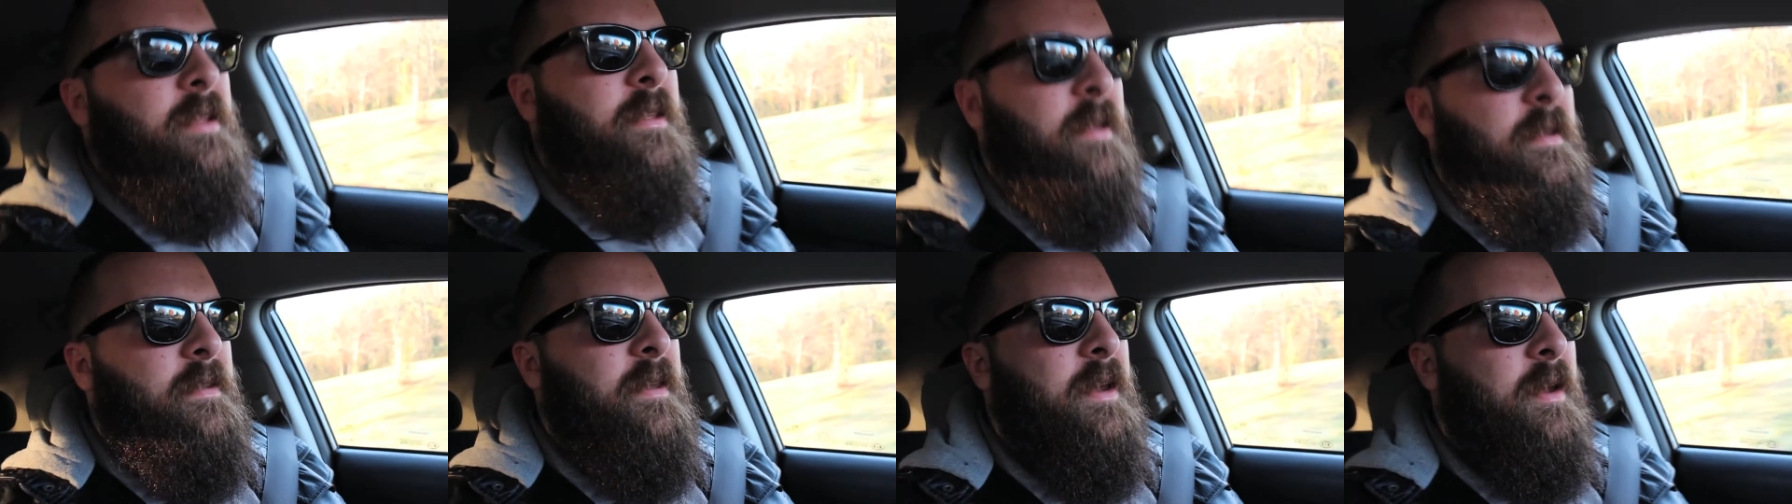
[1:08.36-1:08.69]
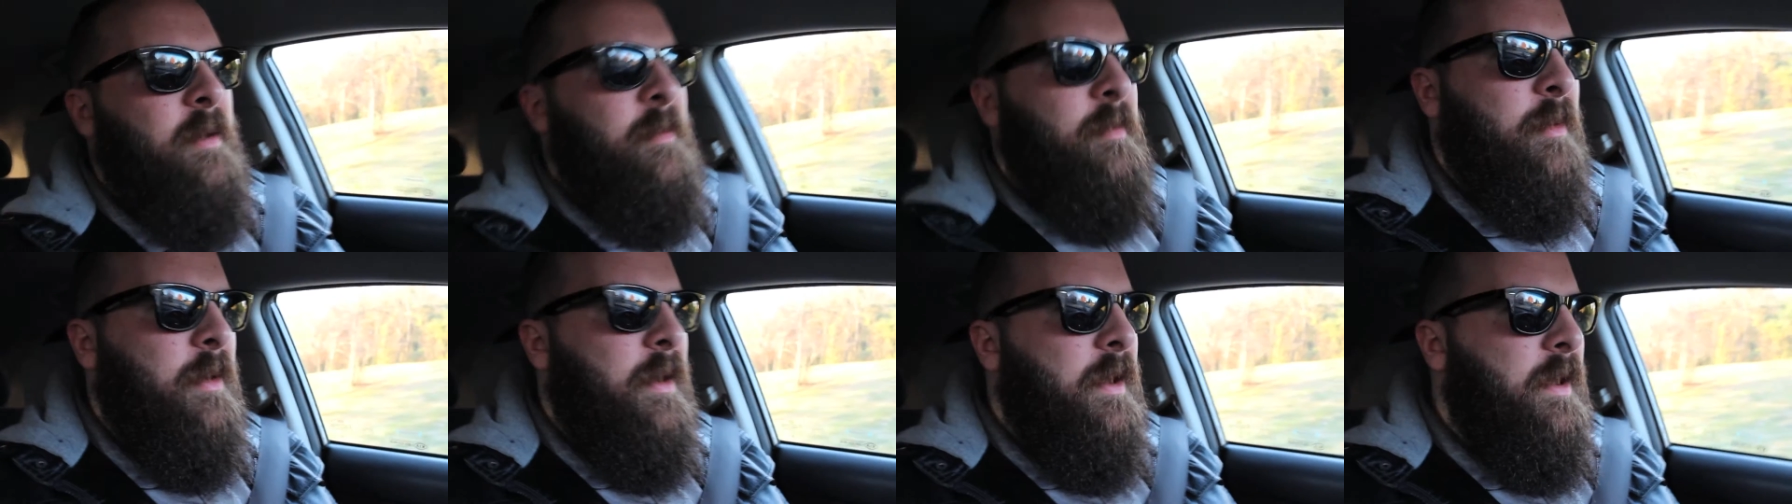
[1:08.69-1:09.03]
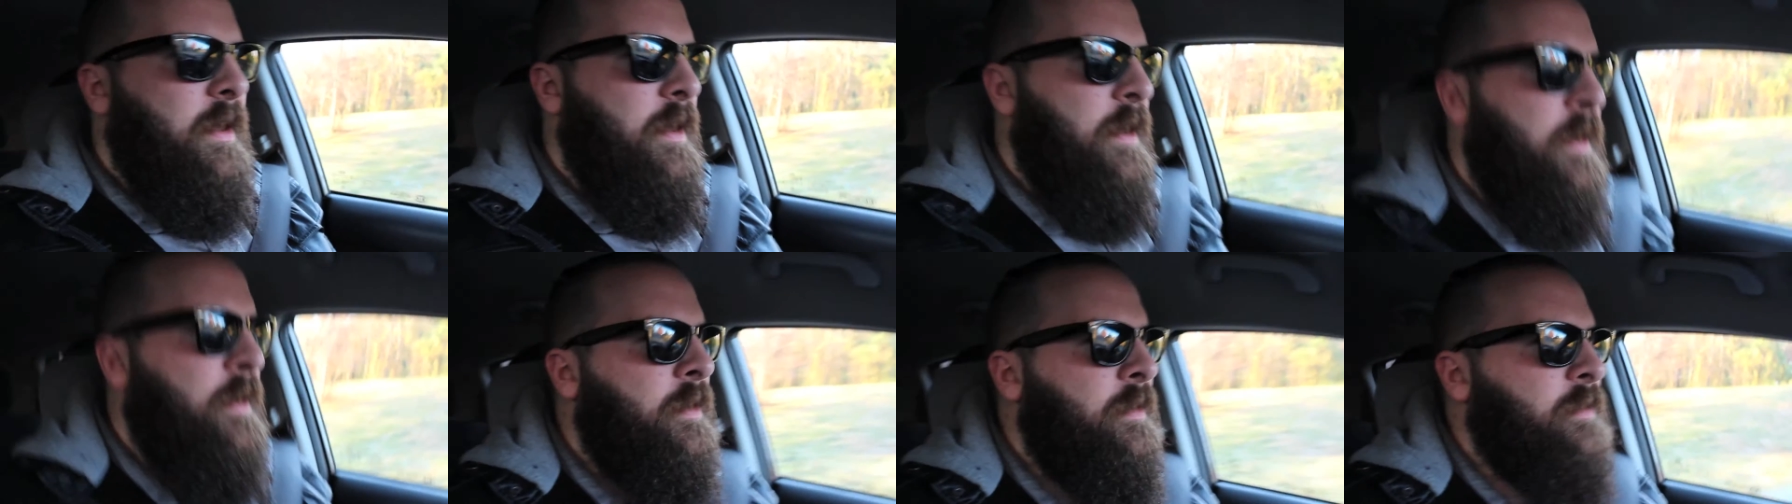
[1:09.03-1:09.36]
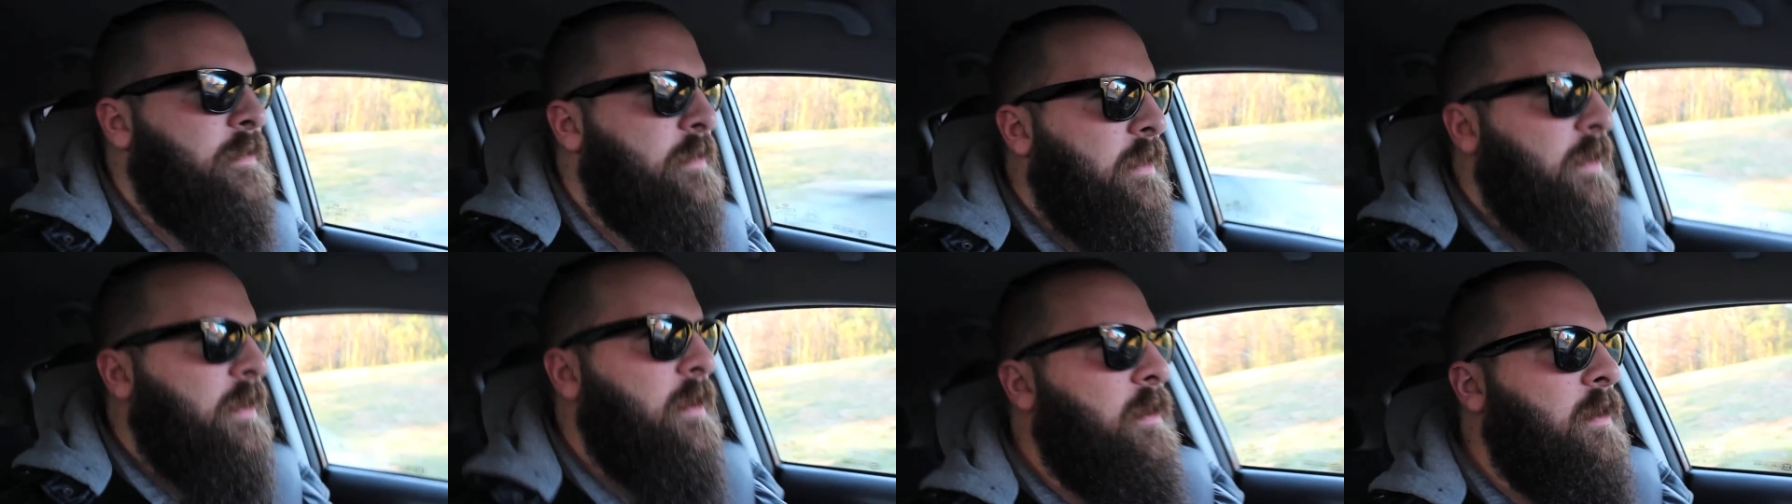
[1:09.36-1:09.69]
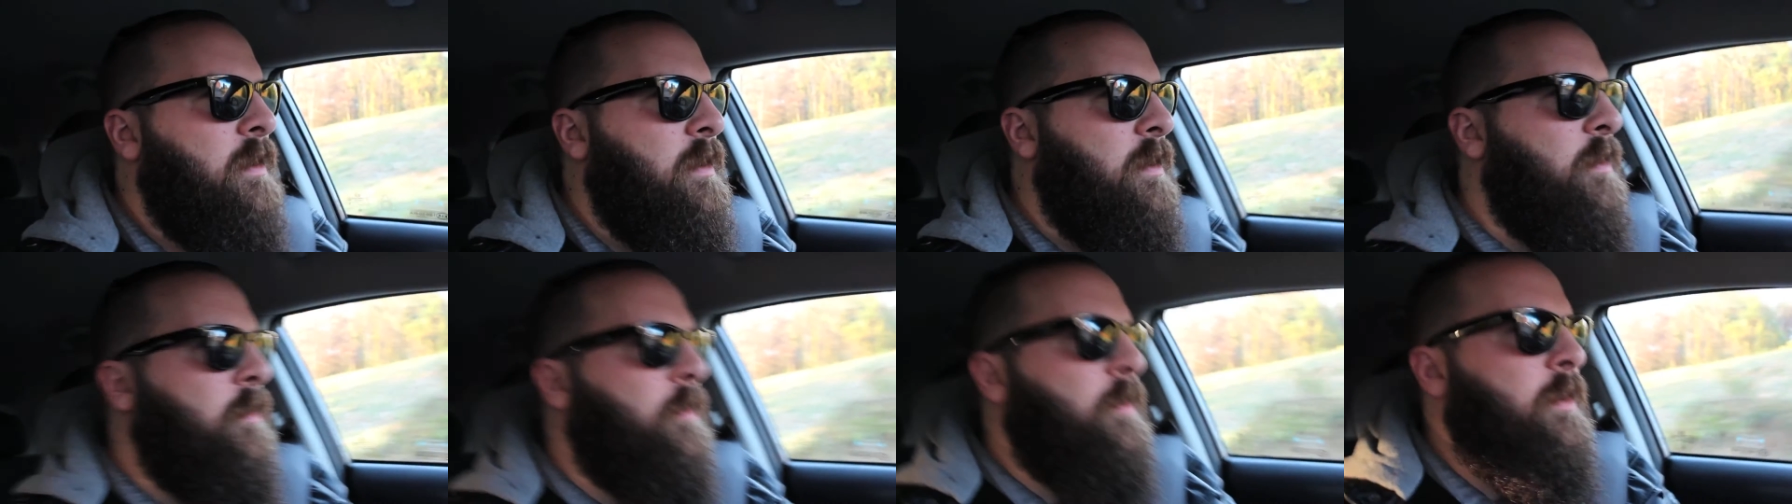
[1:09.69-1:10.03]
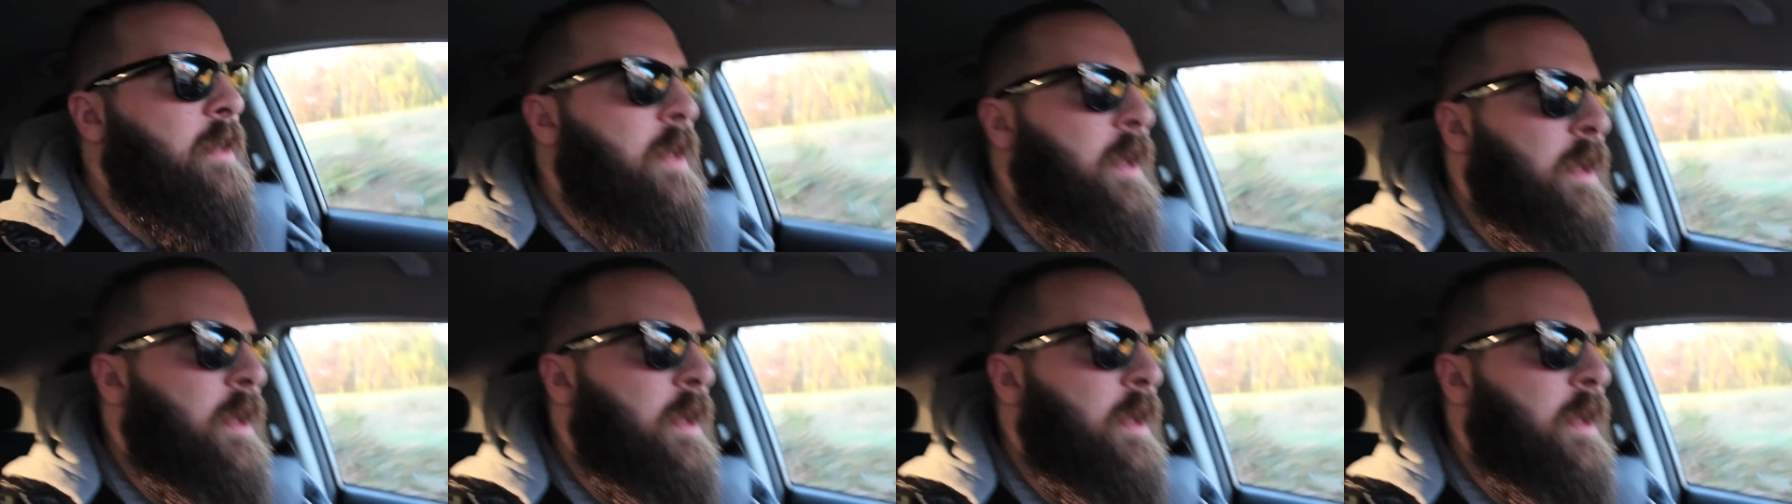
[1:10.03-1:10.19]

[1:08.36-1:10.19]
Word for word: to take a break, I was like, oh, well,